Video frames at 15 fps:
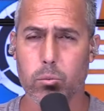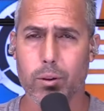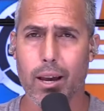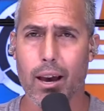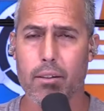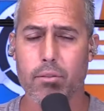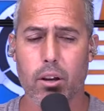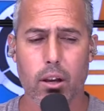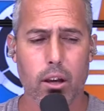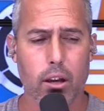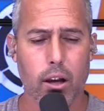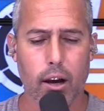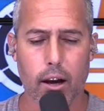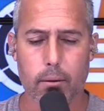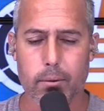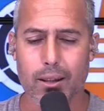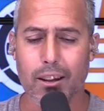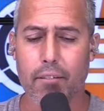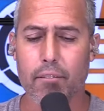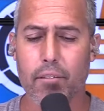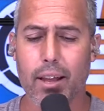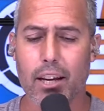We have the
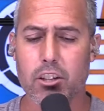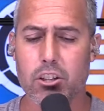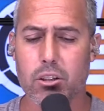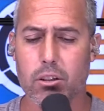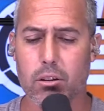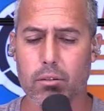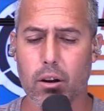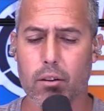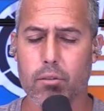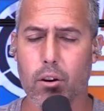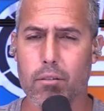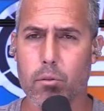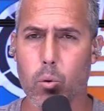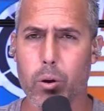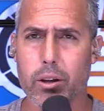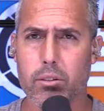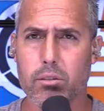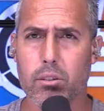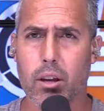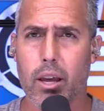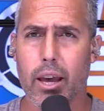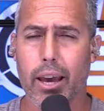inflection of our
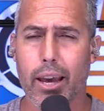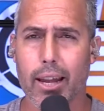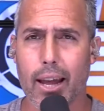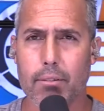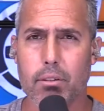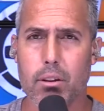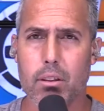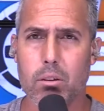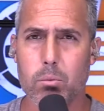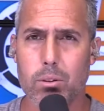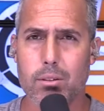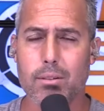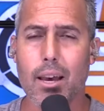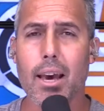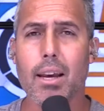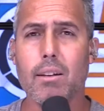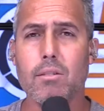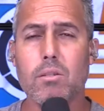voice and everything we say.